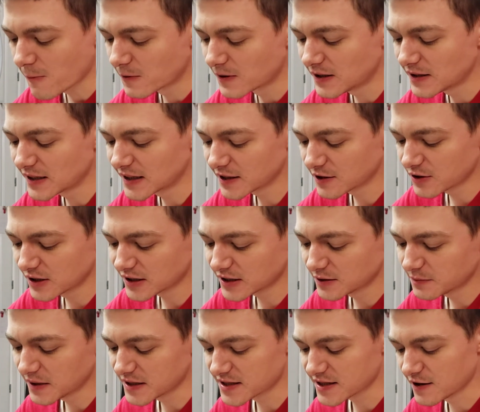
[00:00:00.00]
Well, I corrected
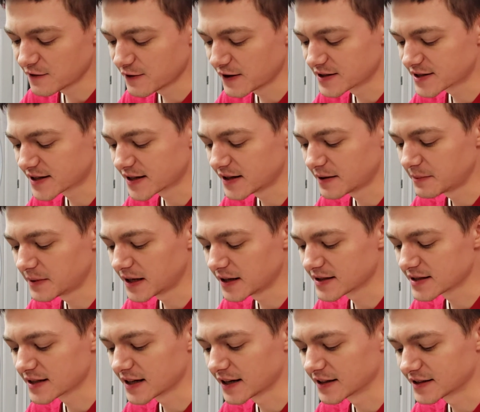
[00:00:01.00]
myself. I said I'm not a
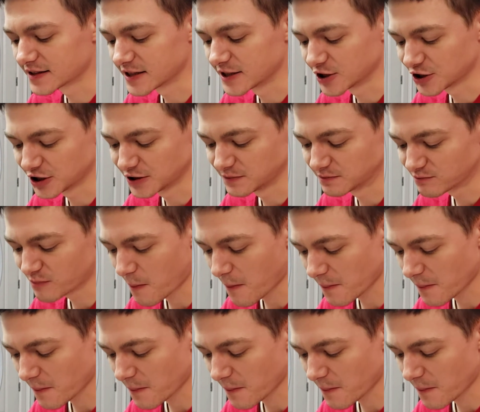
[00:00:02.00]
statistician.